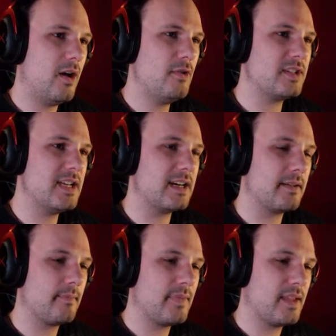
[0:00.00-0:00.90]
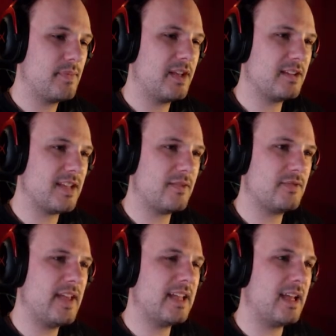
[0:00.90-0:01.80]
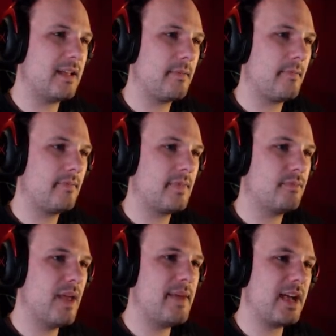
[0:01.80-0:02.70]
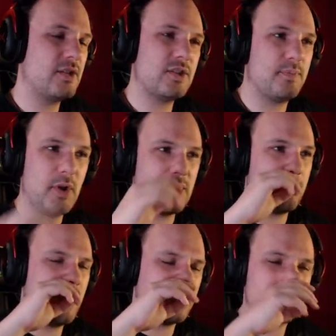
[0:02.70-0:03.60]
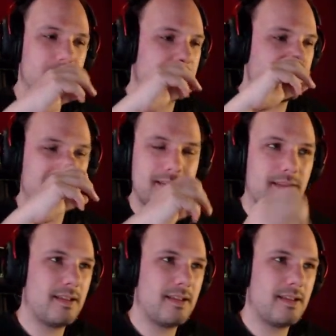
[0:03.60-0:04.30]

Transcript: Oh dear. Because I was thinking, maybe I can just burn the birch wood, but...